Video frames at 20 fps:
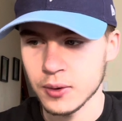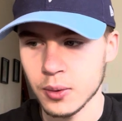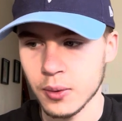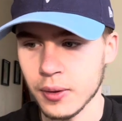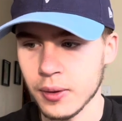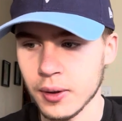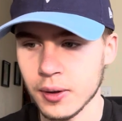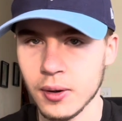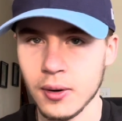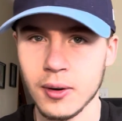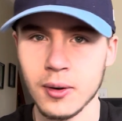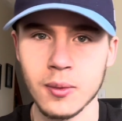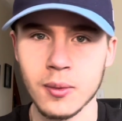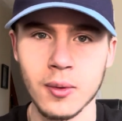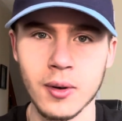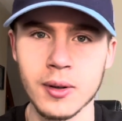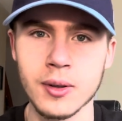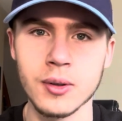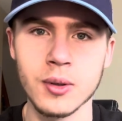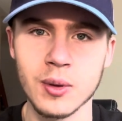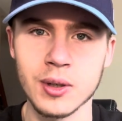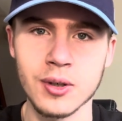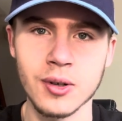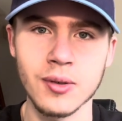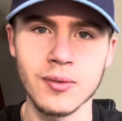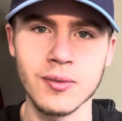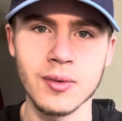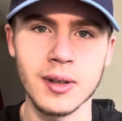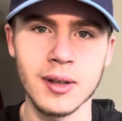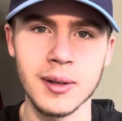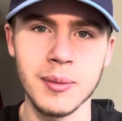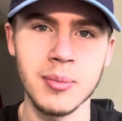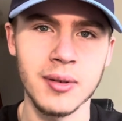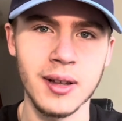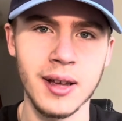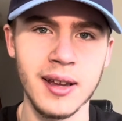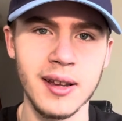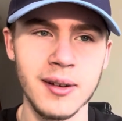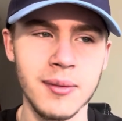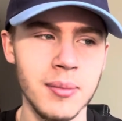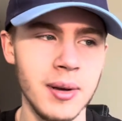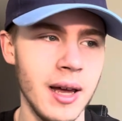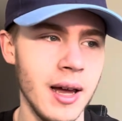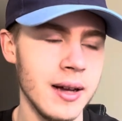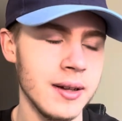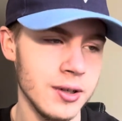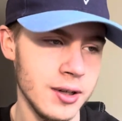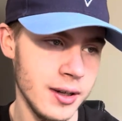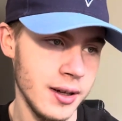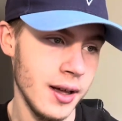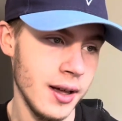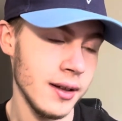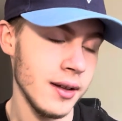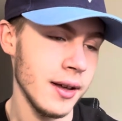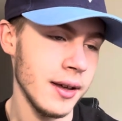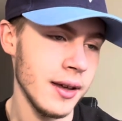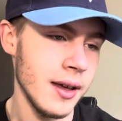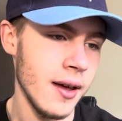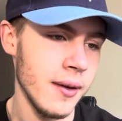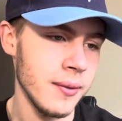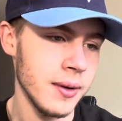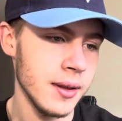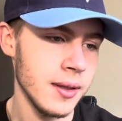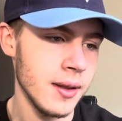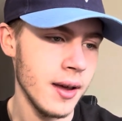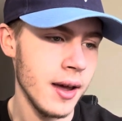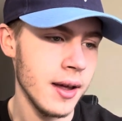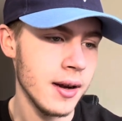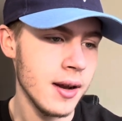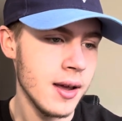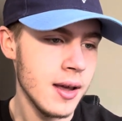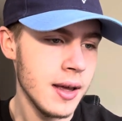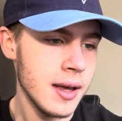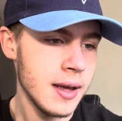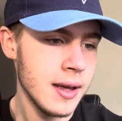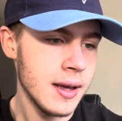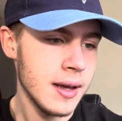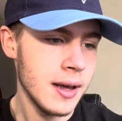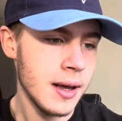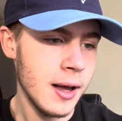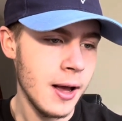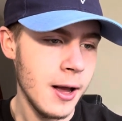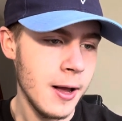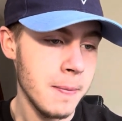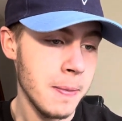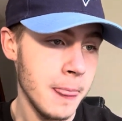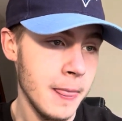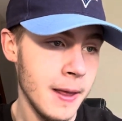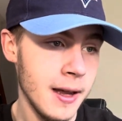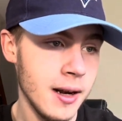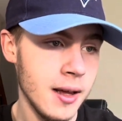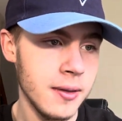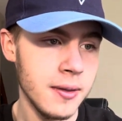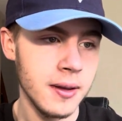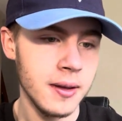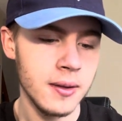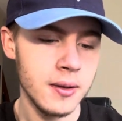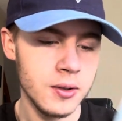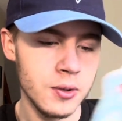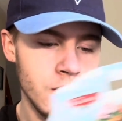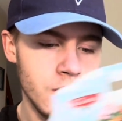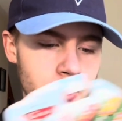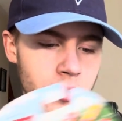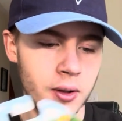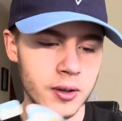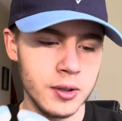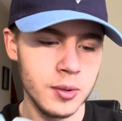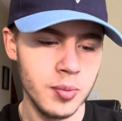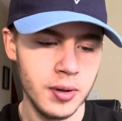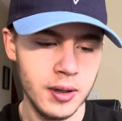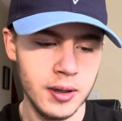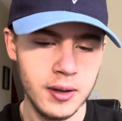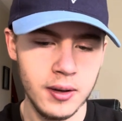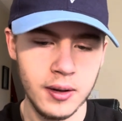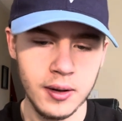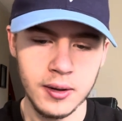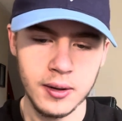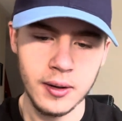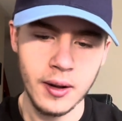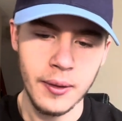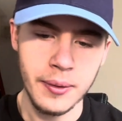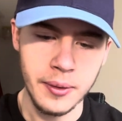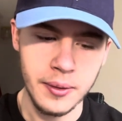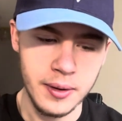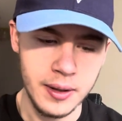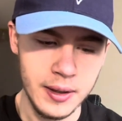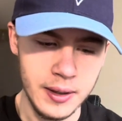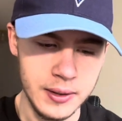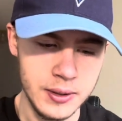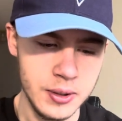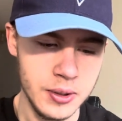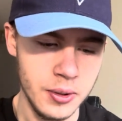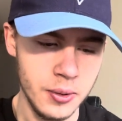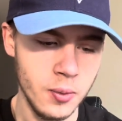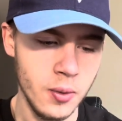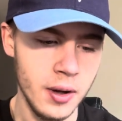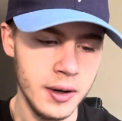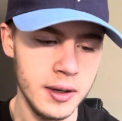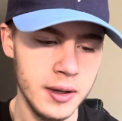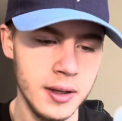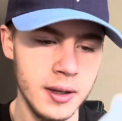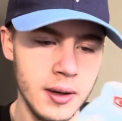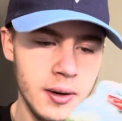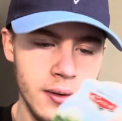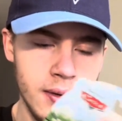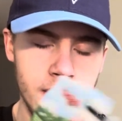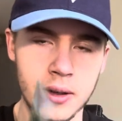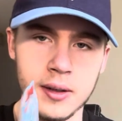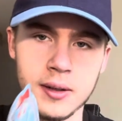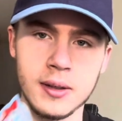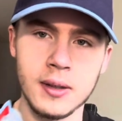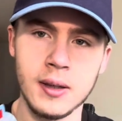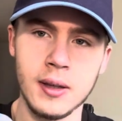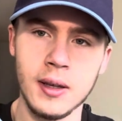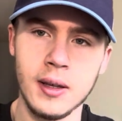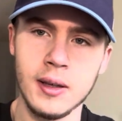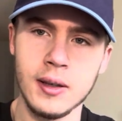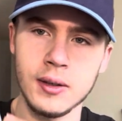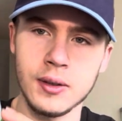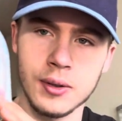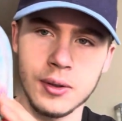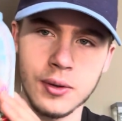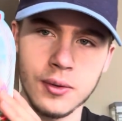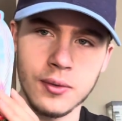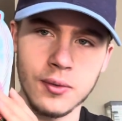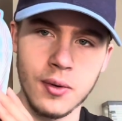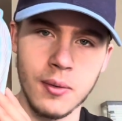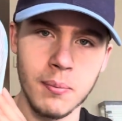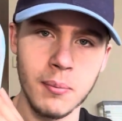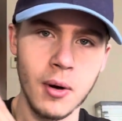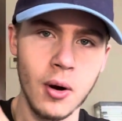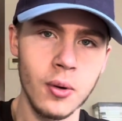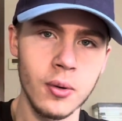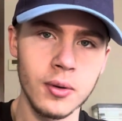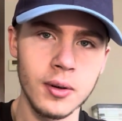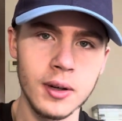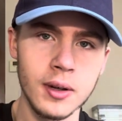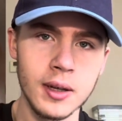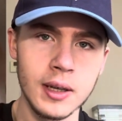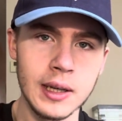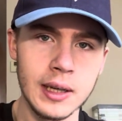with the current ones, which are really plain packaging. I like having that. And I think this one looks pretty good. Another Easter one here is the Easter Ramon,